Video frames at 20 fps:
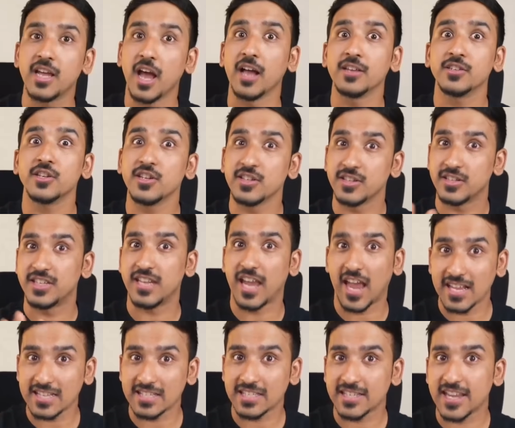The answer is
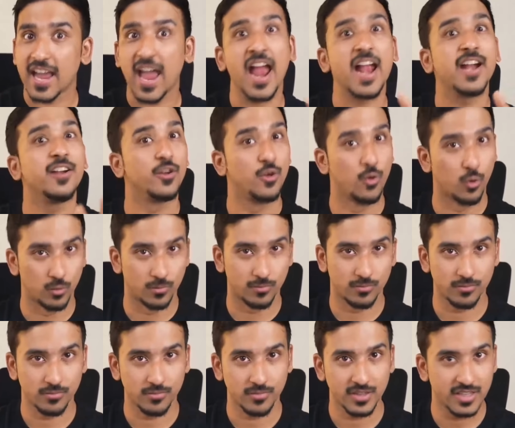yes and no.
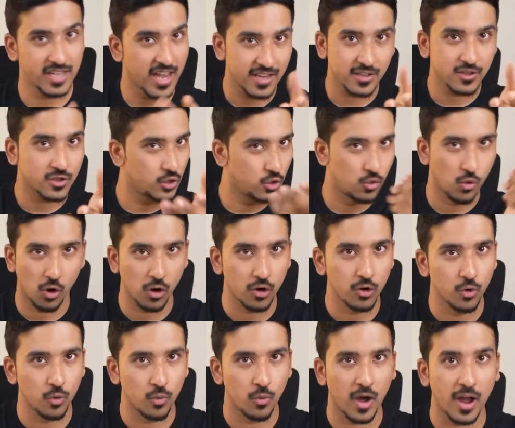Yes, you all
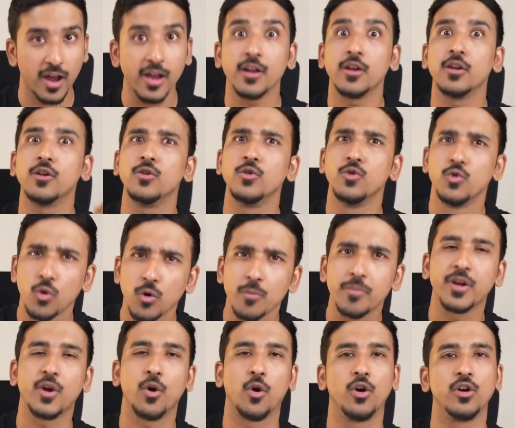know why. No,
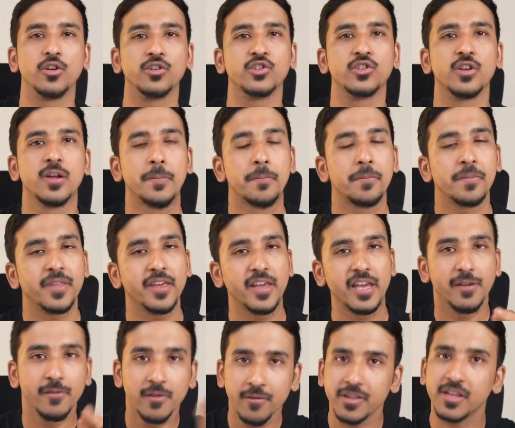because
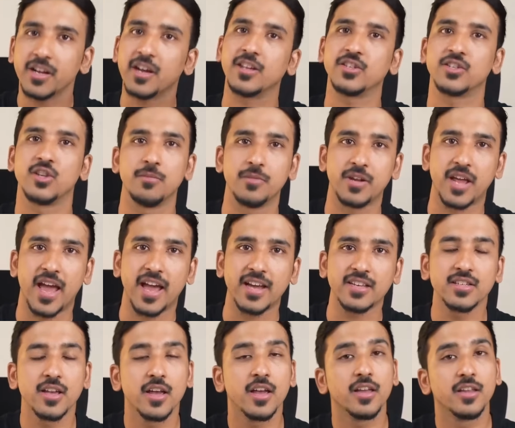even with the custom
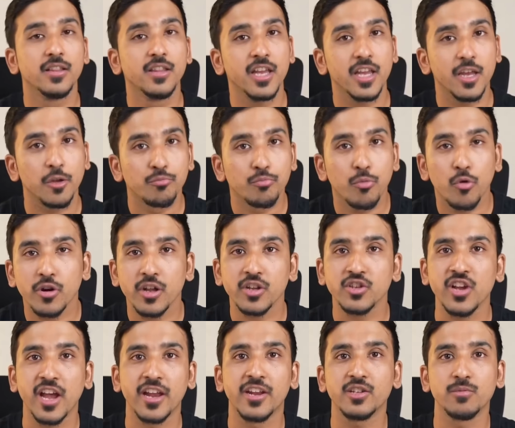tax, the
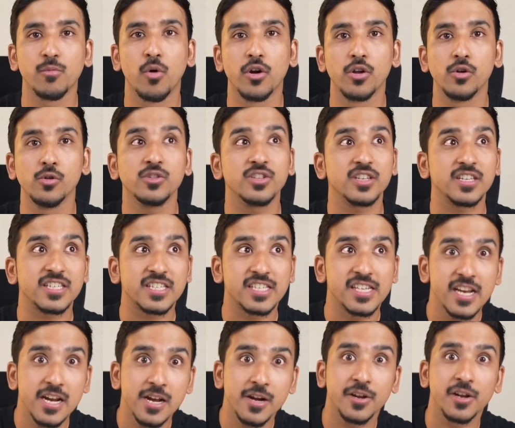imported Chinese modules
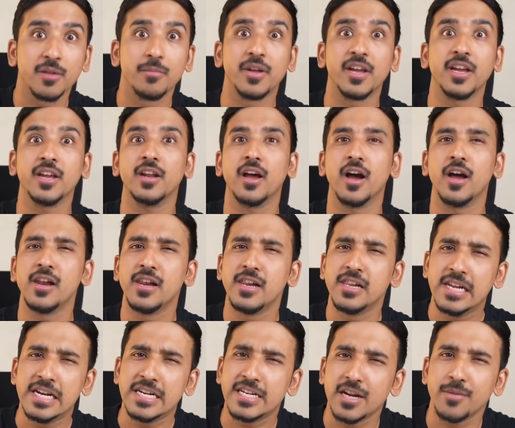still remain a
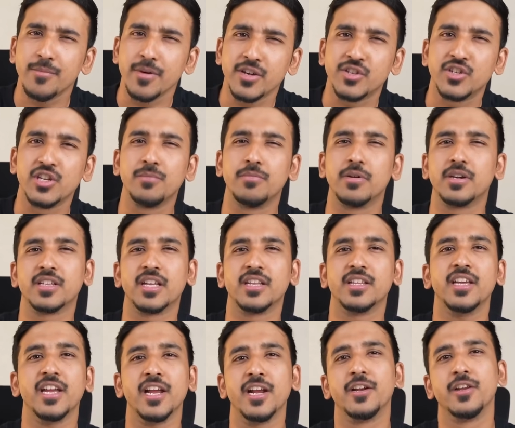little bit cheaper
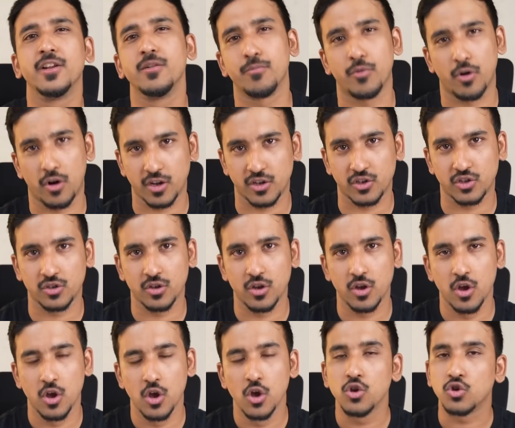than the Indian products.
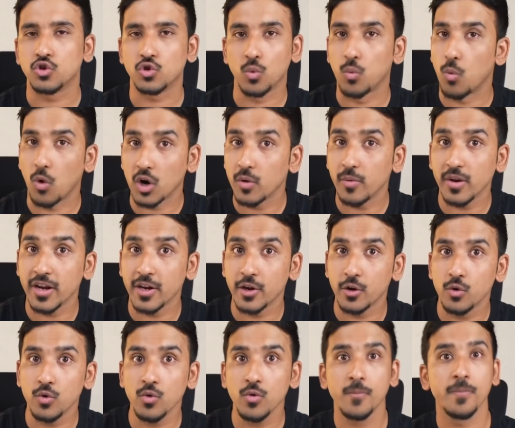So what do we need
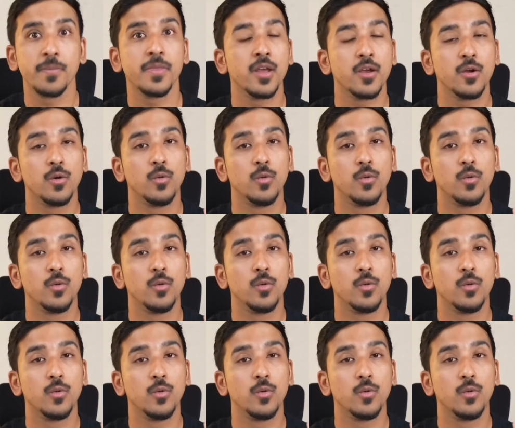to do?